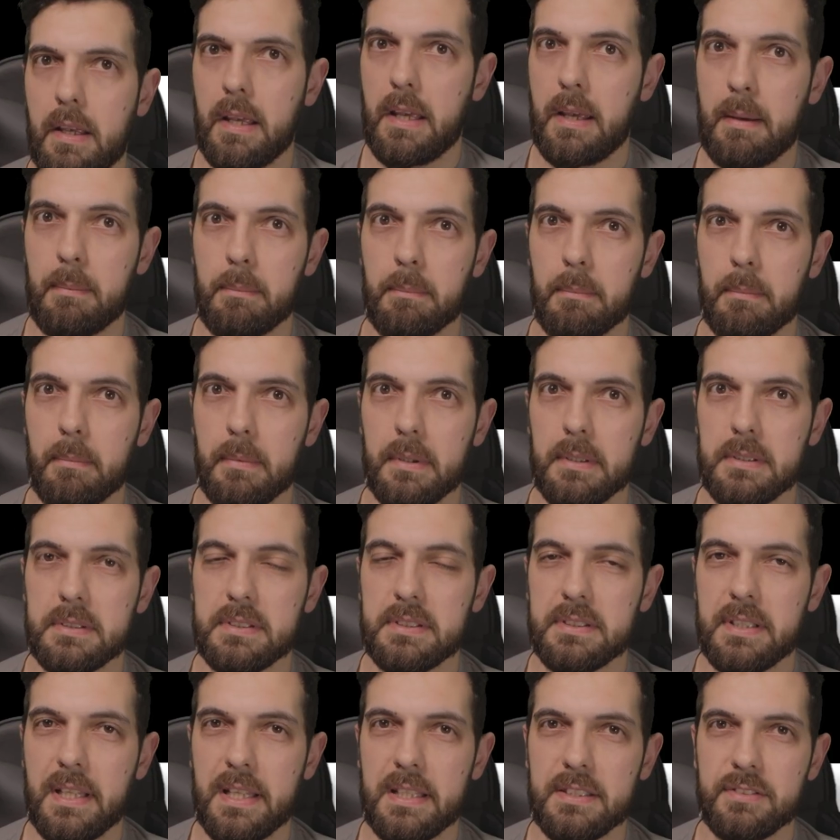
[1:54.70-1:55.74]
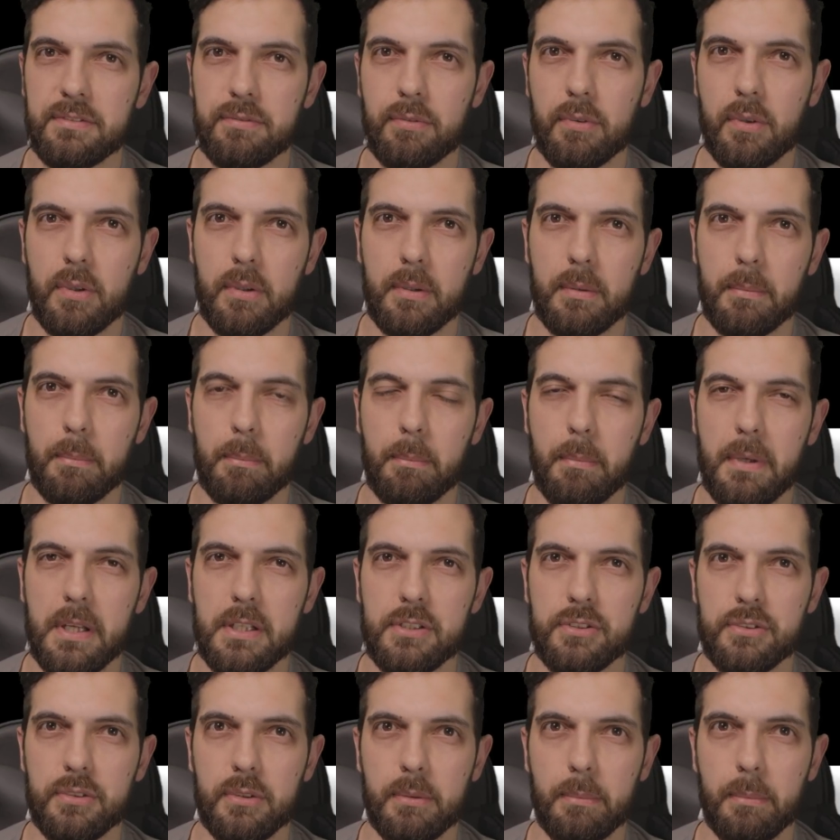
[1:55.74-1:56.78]
M stands for
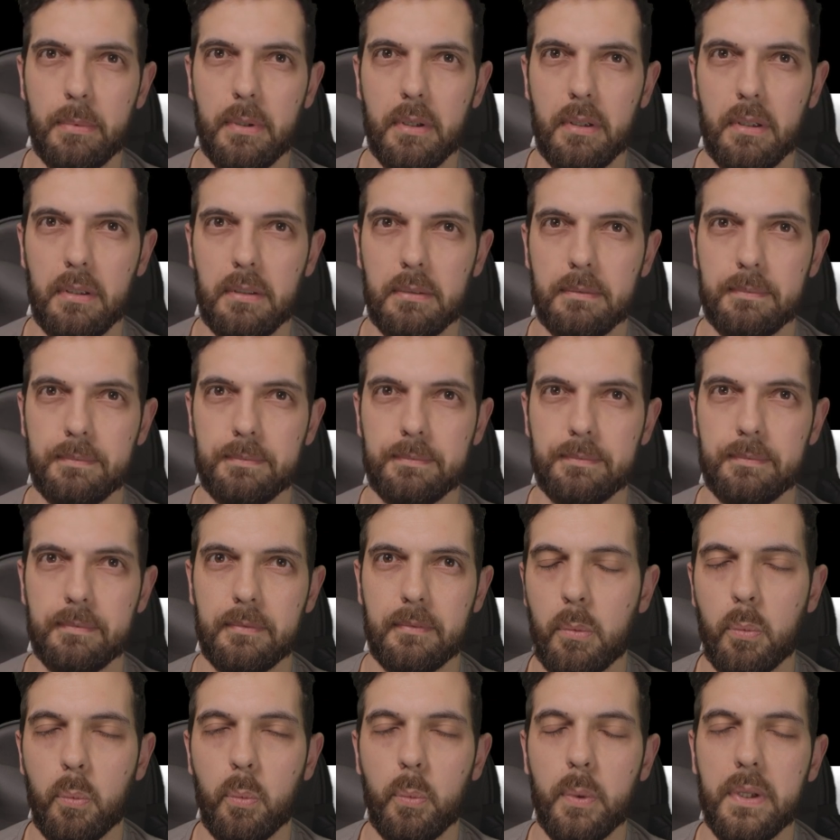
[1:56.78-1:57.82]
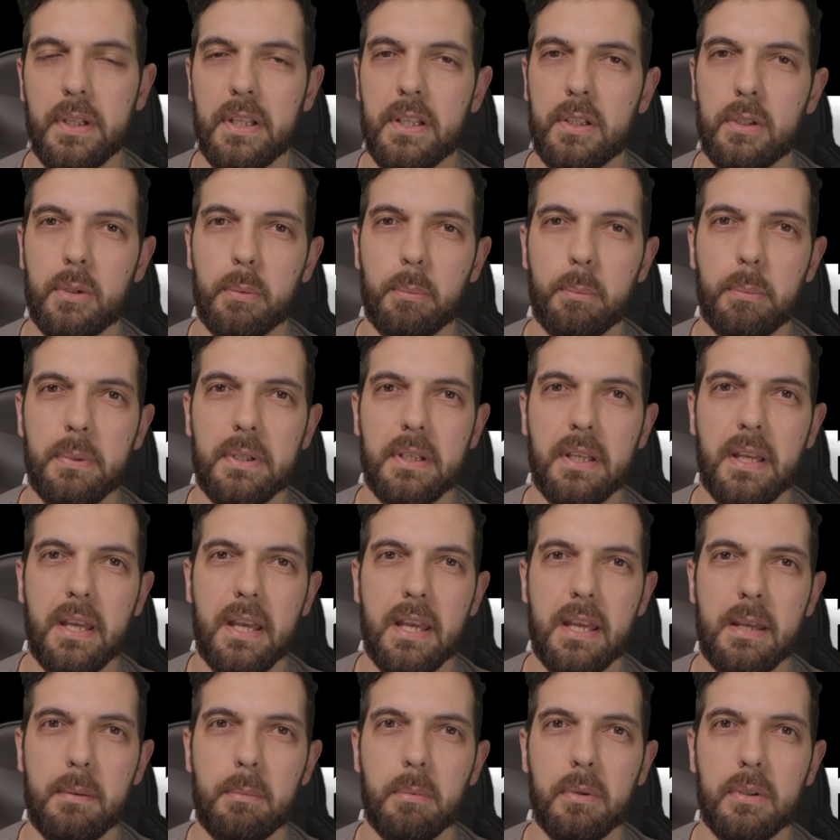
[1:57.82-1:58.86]
measurable. We need to be
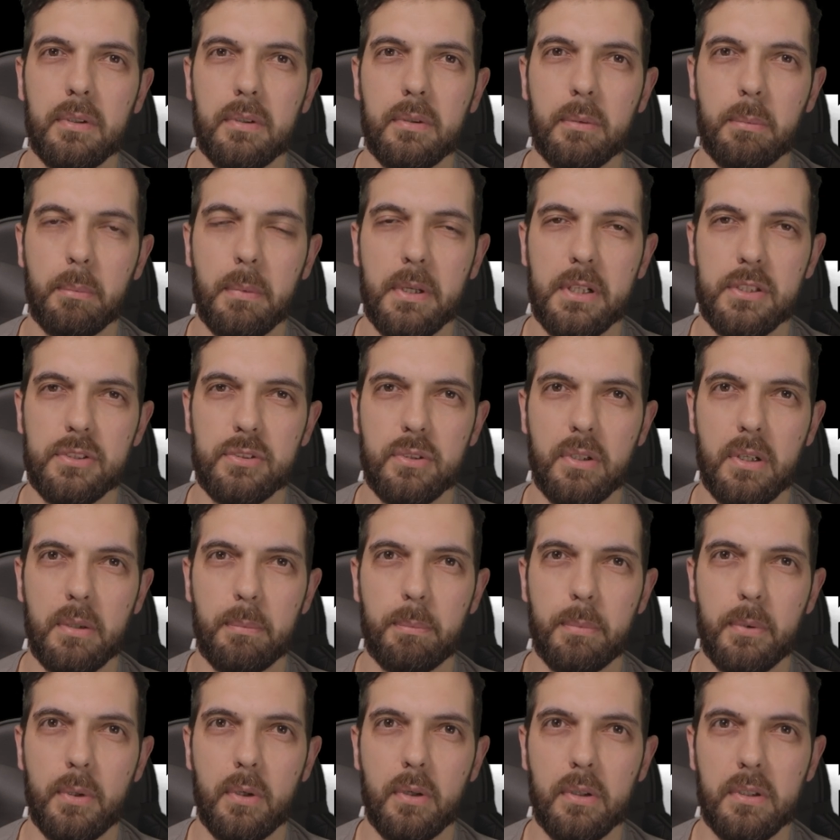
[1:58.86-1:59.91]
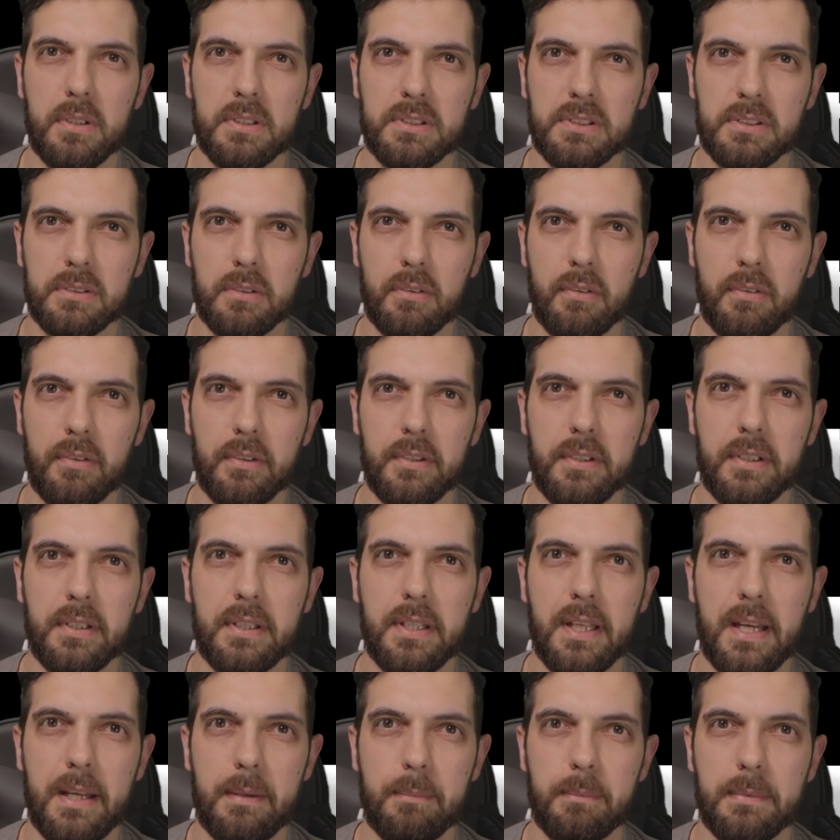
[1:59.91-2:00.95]
able to measure our progress over the
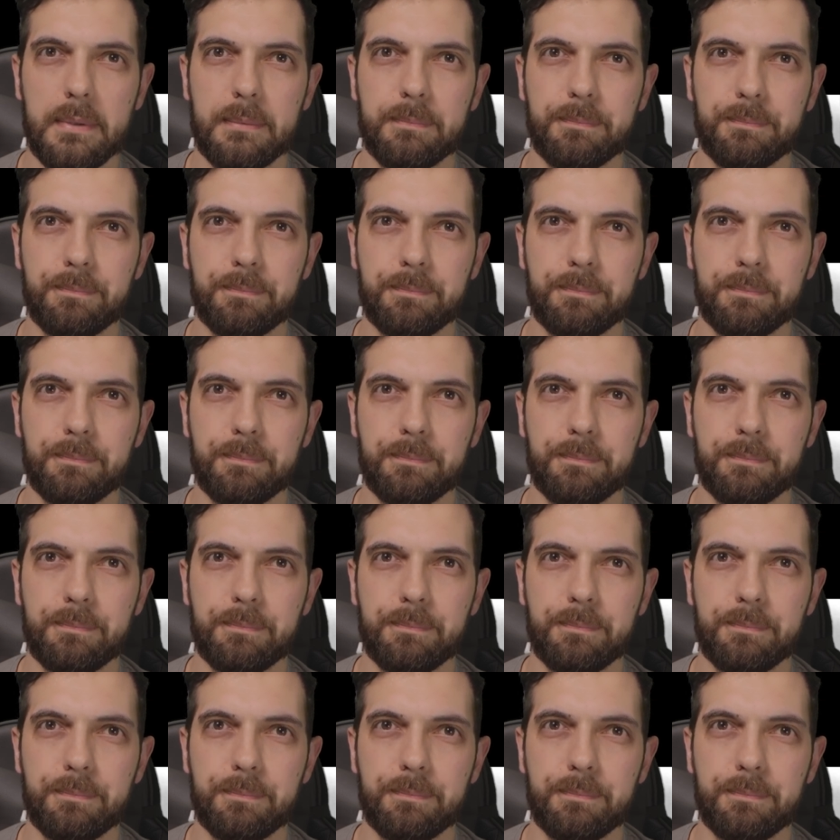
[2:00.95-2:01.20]
time.